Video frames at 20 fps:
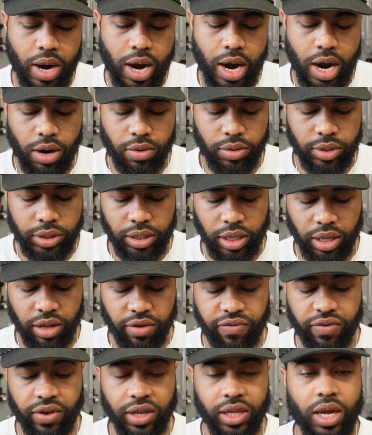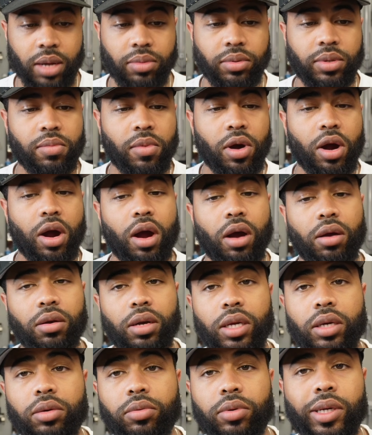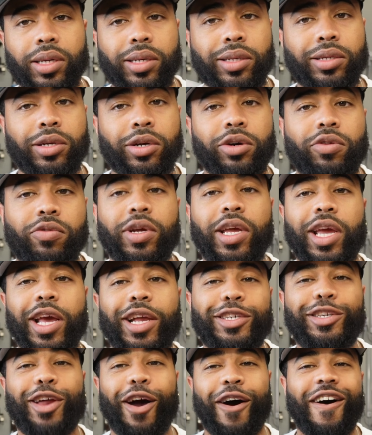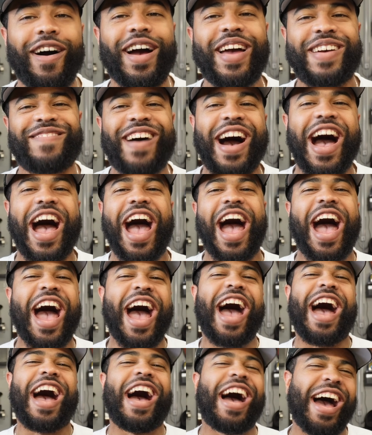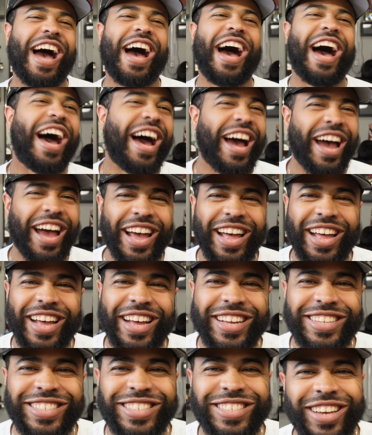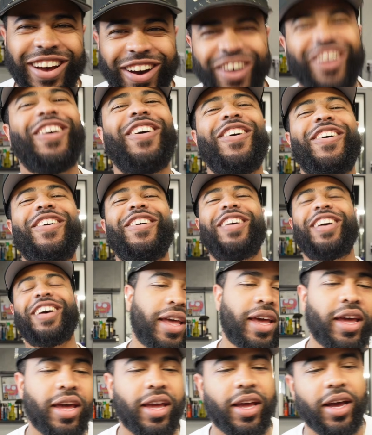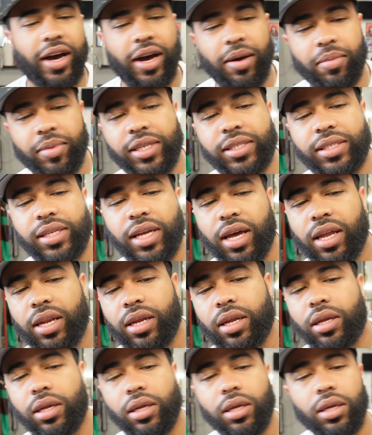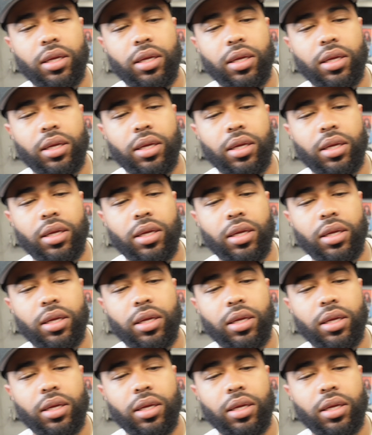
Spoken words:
hours till it fill up tomorrow, and then we just gonna get to it. Let's go. Hey, I'm excited.